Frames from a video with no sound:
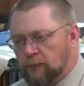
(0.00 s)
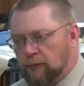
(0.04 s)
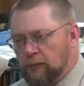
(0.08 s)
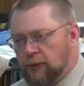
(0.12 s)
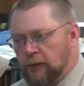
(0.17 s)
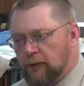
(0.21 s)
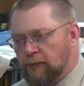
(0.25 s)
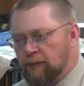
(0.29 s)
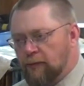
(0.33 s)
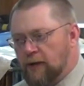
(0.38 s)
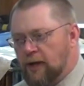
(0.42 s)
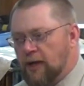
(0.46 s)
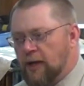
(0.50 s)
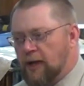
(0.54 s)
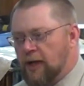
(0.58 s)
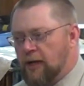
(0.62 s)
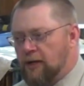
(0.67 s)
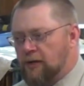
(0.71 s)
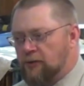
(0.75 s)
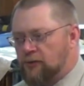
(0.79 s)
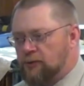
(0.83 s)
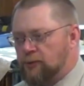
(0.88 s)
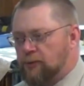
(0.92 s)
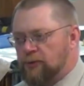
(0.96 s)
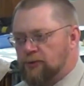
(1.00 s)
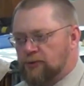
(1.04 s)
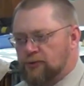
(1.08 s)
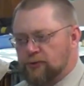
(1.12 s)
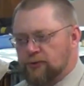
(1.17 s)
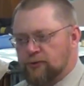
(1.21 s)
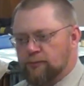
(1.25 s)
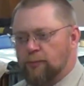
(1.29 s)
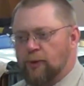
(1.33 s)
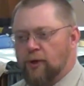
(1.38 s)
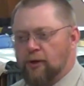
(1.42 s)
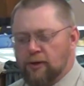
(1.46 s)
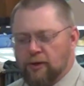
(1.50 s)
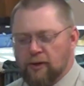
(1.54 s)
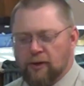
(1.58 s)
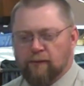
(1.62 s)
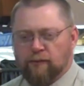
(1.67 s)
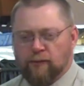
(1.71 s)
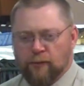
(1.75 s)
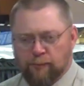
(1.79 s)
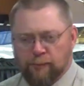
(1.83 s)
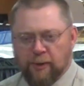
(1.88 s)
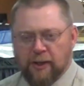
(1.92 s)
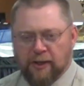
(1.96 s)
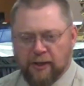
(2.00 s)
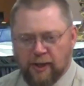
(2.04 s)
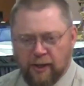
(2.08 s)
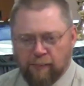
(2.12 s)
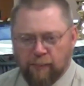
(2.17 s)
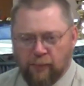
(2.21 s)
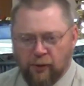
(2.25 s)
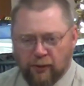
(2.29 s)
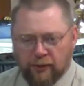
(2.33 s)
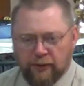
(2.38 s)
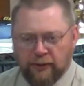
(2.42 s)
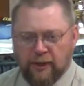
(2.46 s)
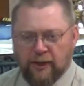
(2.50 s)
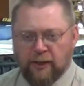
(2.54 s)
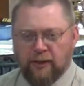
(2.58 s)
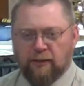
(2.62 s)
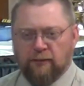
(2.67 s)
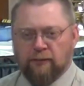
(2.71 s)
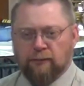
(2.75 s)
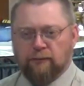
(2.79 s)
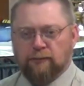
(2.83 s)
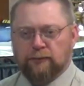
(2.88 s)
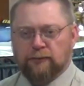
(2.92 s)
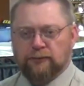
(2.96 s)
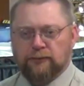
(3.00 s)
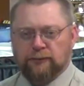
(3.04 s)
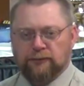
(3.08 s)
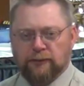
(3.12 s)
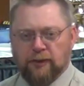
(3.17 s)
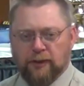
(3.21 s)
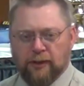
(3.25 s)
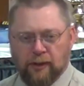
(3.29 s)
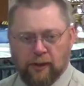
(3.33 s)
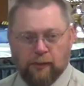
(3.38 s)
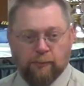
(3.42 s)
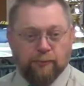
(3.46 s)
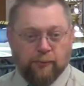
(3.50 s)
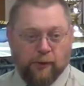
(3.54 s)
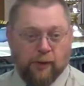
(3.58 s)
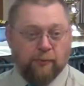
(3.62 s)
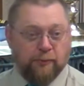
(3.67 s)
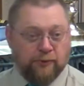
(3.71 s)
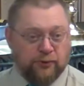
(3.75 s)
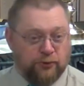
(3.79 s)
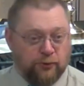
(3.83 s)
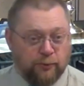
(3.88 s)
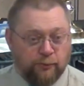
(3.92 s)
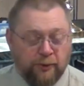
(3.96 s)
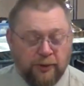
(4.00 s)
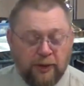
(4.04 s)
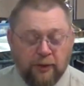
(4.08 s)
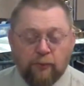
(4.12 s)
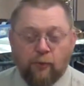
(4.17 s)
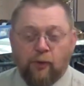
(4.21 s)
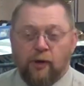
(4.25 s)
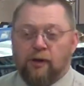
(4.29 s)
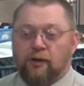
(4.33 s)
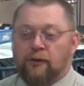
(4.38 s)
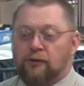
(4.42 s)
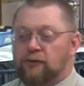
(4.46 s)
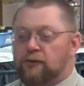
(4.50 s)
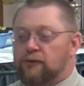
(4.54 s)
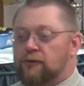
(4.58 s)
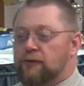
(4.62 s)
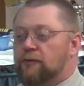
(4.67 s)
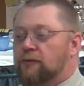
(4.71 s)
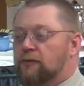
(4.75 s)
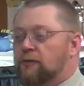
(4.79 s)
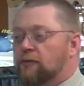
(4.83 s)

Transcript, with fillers: If Ahaz was smart enough to pick up on that, and I'm, I'm assuming he was,